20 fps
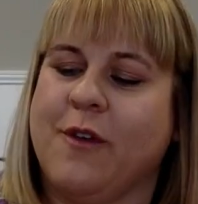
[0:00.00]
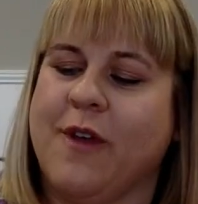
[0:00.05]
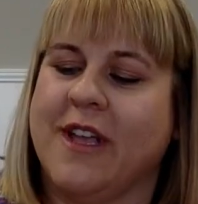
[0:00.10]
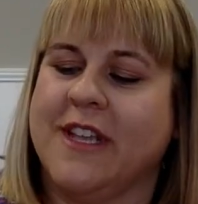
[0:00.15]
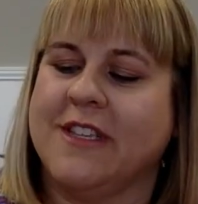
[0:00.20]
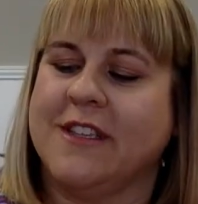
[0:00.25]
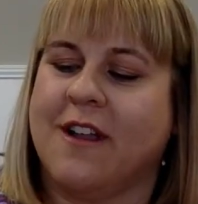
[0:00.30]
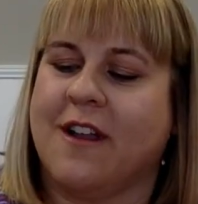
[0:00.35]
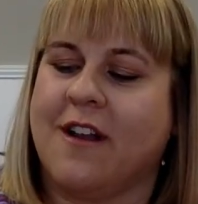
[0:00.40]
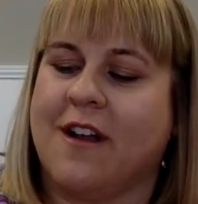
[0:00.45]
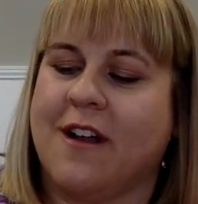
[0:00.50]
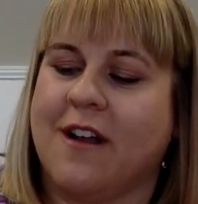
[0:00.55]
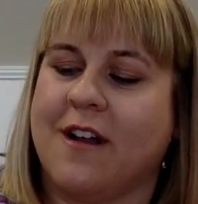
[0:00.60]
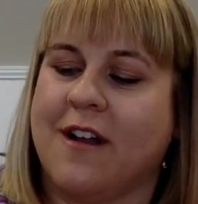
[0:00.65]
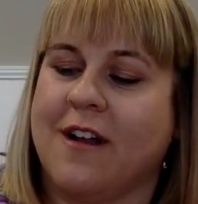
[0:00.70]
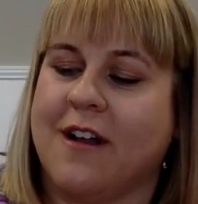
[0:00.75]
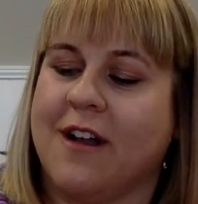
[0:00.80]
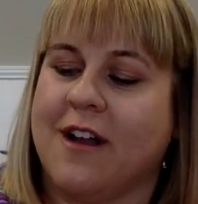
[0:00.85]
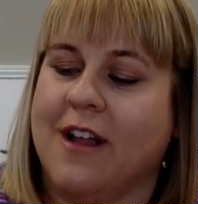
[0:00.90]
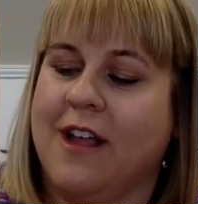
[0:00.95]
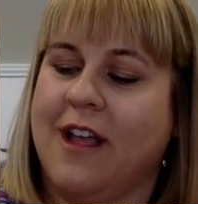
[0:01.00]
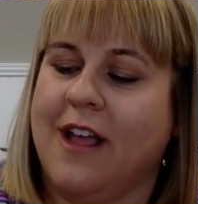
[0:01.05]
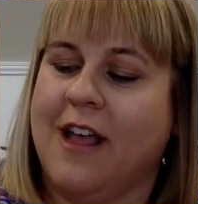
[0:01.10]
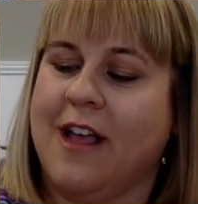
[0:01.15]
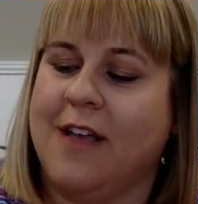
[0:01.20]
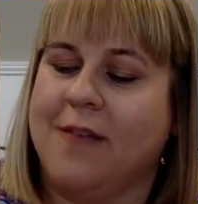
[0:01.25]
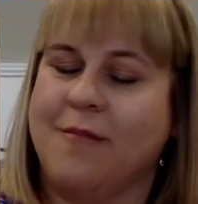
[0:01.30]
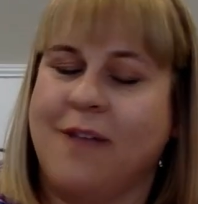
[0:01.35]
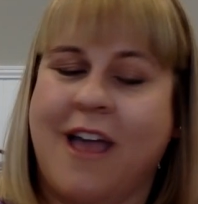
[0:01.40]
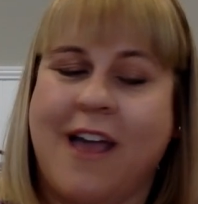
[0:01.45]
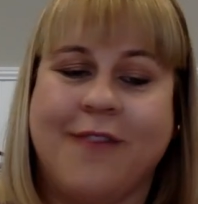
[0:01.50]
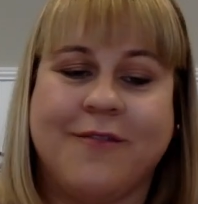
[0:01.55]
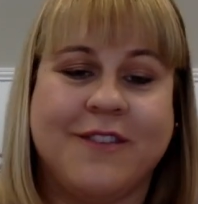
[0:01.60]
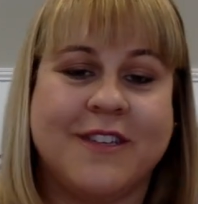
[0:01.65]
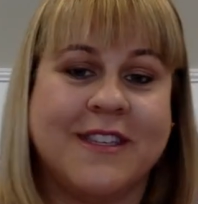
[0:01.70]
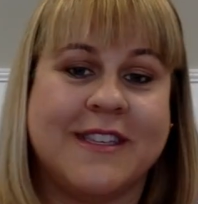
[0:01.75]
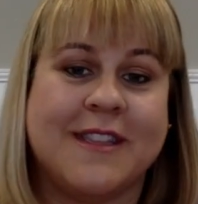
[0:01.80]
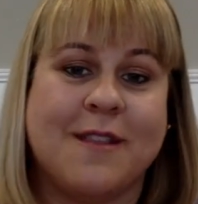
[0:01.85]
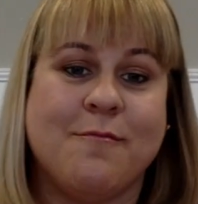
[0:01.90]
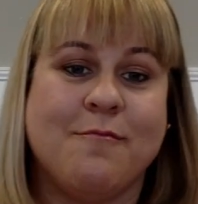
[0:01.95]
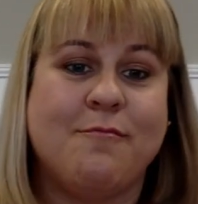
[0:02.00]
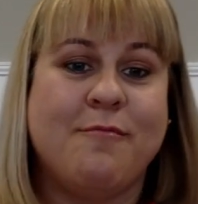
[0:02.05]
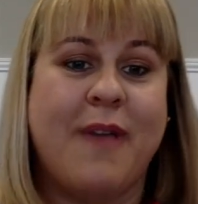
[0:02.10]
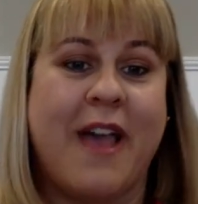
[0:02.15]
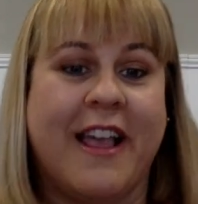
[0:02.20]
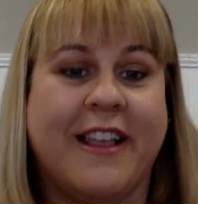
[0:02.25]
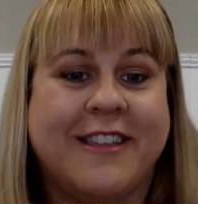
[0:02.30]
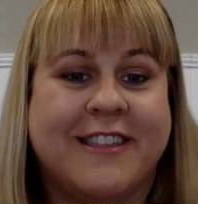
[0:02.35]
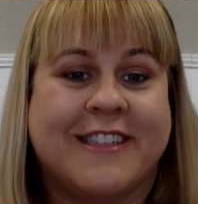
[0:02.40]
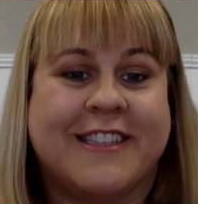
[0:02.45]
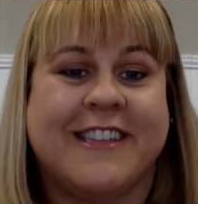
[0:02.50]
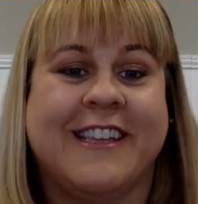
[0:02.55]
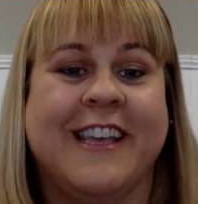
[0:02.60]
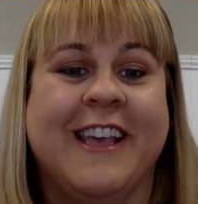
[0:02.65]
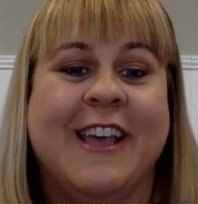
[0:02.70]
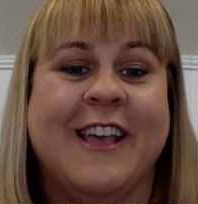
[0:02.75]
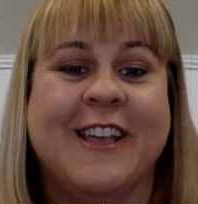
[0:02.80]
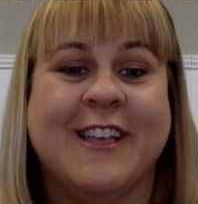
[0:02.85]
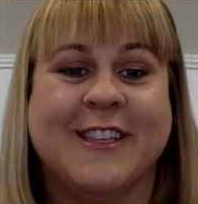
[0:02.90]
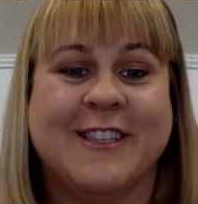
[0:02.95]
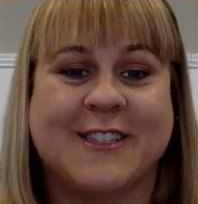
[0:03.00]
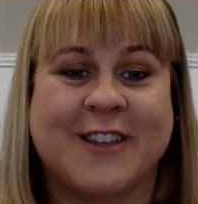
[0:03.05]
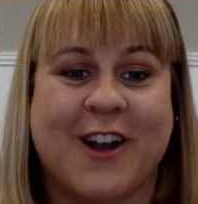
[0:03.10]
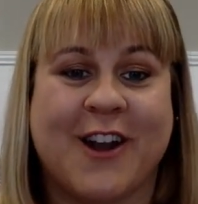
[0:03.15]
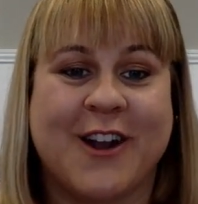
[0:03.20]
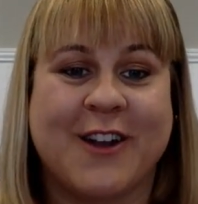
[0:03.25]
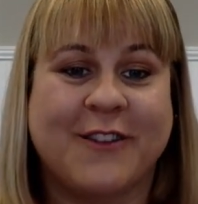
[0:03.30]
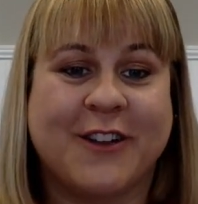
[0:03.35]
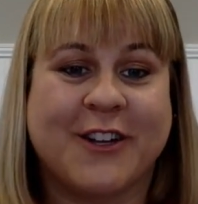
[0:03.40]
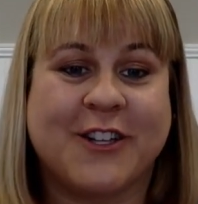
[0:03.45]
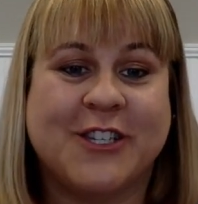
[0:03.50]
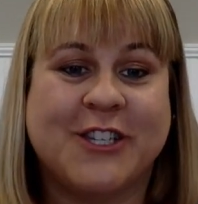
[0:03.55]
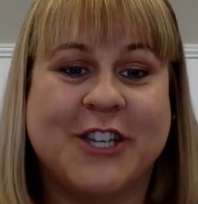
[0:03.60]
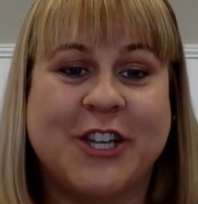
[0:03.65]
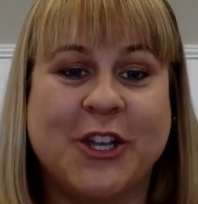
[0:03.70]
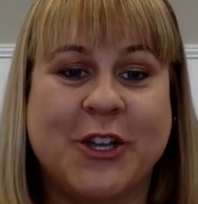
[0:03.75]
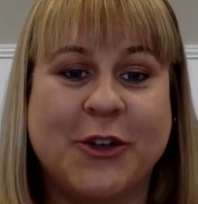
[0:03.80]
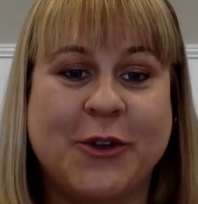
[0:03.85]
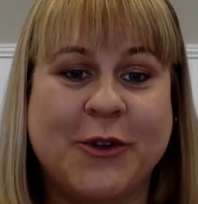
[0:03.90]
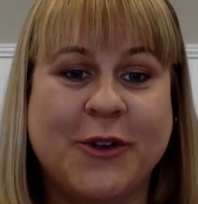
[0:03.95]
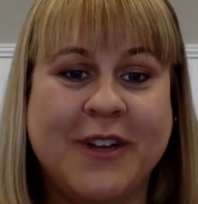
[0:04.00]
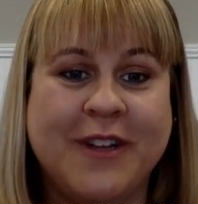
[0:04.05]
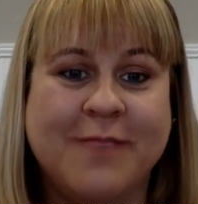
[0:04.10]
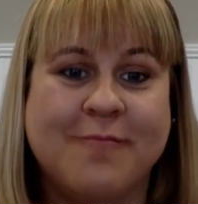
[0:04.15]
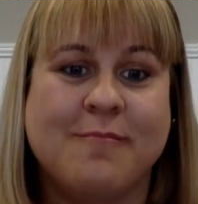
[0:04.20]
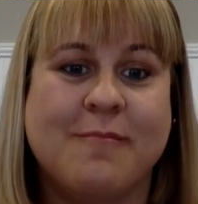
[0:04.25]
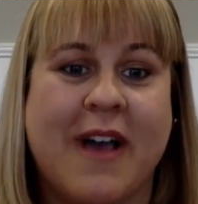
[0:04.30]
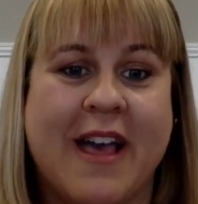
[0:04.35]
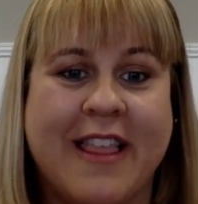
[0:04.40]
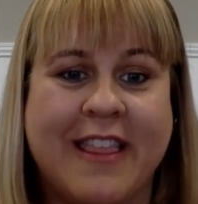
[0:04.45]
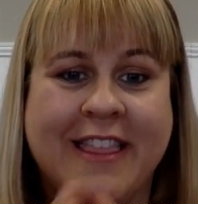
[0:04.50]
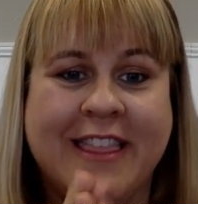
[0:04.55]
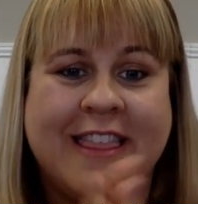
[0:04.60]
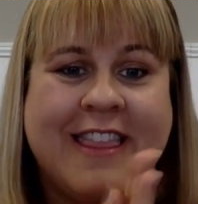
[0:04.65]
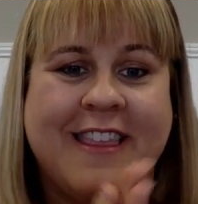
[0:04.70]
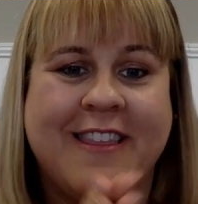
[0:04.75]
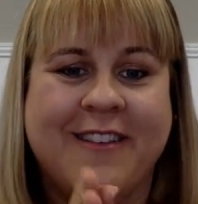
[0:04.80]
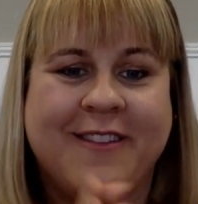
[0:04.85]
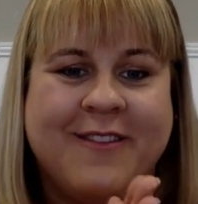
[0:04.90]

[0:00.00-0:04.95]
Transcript: you guys are have just the best start of your June month.